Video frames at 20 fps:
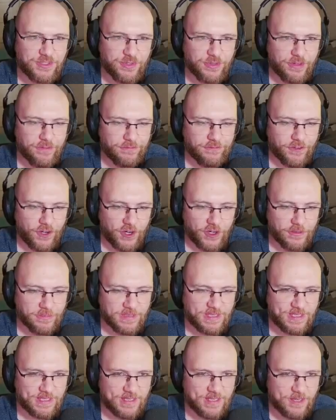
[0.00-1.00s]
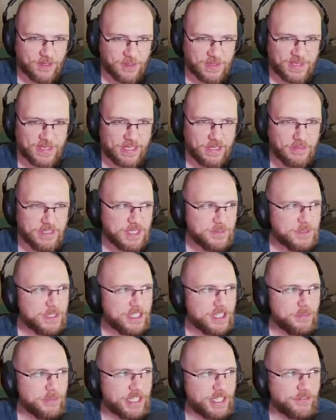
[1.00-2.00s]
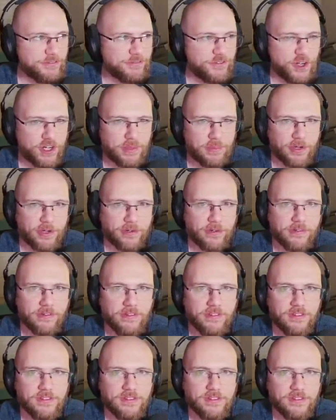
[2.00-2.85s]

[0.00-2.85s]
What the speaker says: to the farms. So Zim is becoming a farmer.